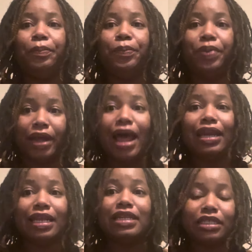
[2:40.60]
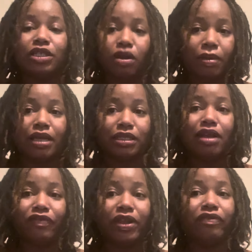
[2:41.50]
but I needed to turn my
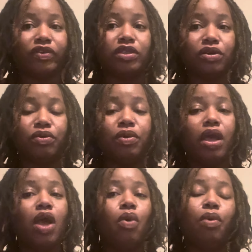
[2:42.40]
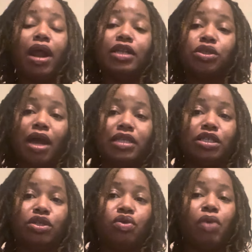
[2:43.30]
stuff in for school. What I tried to
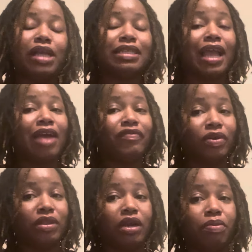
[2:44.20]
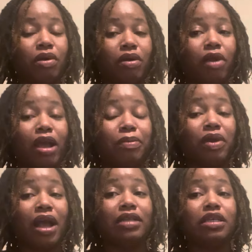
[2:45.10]
do as I got further in the program, you
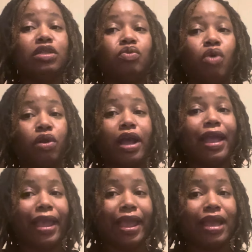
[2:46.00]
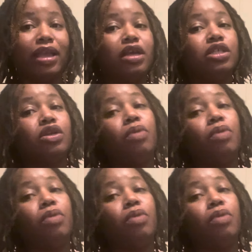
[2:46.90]
guys, is work ahead. So